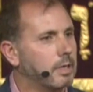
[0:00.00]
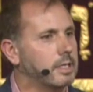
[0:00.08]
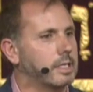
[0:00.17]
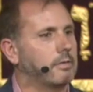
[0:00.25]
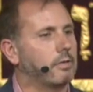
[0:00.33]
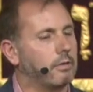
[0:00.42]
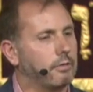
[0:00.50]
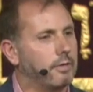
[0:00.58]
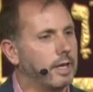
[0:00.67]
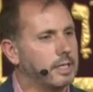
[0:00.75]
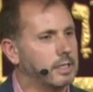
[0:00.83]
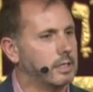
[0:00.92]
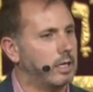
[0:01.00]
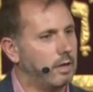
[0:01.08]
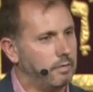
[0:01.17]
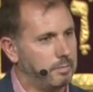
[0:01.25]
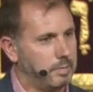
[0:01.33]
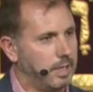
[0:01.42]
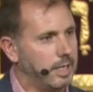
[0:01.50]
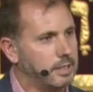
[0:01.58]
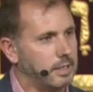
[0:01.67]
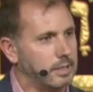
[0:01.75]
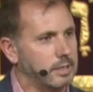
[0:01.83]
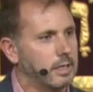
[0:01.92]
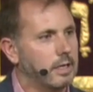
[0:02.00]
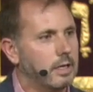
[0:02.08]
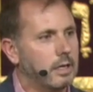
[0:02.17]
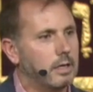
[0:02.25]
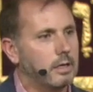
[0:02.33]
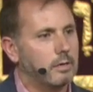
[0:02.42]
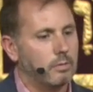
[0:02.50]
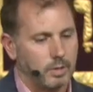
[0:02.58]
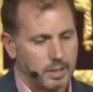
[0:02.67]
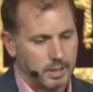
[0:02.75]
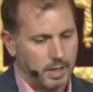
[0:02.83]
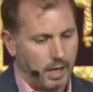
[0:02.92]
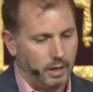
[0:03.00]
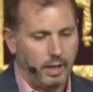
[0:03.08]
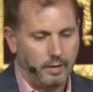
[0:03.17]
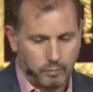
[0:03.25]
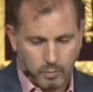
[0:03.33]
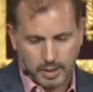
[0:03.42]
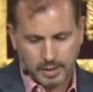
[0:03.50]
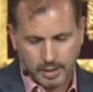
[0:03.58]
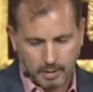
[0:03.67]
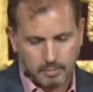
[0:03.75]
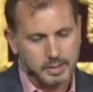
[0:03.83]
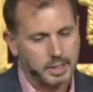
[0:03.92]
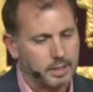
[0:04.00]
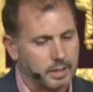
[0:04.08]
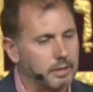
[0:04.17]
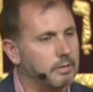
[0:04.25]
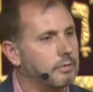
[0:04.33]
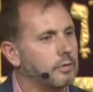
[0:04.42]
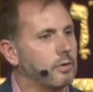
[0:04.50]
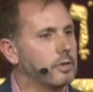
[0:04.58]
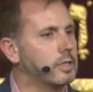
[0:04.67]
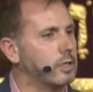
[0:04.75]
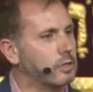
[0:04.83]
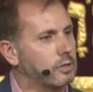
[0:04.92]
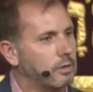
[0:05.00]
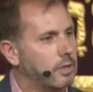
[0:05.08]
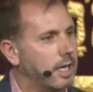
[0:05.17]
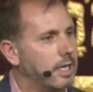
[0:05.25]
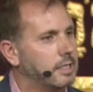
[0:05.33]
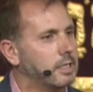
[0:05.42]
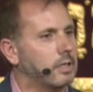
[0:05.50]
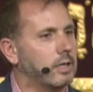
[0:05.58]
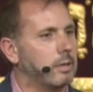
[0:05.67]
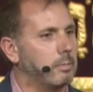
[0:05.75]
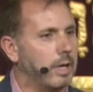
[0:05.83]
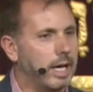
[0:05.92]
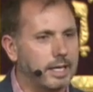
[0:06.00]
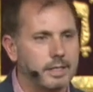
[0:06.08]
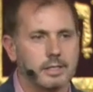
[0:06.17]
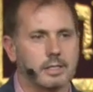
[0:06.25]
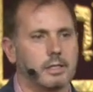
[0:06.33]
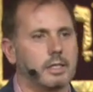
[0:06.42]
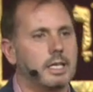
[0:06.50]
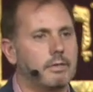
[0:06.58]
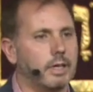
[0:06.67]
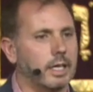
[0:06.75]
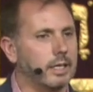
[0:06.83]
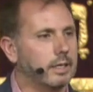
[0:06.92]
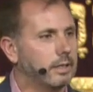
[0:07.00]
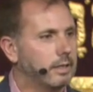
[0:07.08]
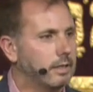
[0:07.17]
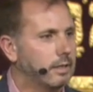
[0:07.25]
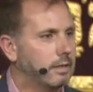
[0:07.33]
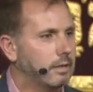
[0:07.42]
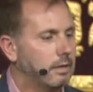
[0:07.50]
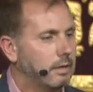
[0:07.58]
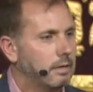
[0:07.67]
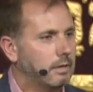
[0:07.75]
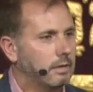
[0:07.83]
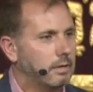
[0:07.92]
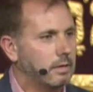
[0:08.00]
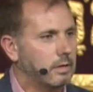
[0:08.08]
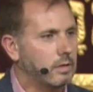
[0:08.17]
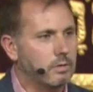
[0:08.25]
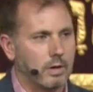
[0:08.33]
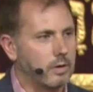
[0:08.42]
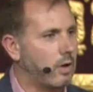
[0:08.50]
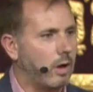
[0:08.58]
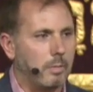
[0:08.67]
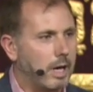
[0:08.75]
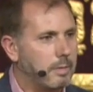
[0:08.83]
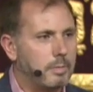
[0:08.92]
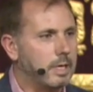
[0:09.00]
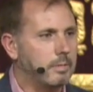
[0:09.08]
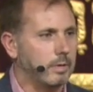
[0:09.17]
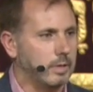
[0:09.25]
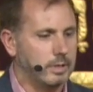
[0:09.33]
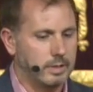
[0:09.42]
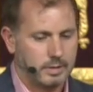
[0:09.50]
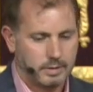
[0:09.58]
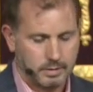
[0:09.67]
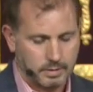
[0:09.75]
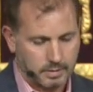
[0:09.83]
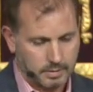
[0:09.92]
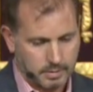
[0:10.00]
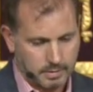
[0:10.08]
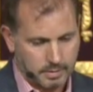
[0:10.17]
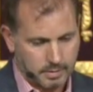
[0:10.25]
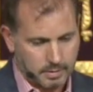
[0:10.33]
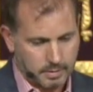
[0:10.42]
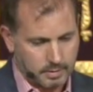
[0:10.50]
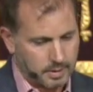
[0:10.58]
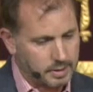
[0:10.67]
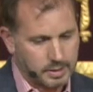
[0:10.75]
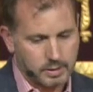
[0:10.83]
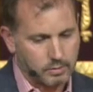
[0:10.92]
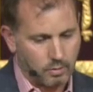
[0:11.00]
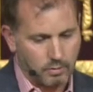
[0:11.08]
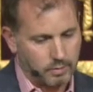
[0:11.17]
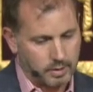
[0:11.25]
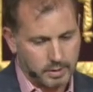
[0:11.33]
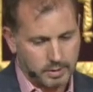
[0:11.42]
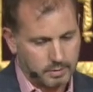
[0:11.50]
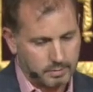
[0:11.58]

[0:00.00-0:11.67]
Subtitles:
that's ever faced tough places, when a loved one comes in and throws the suitcases on the bed and is leaving, you are not my people. This is over.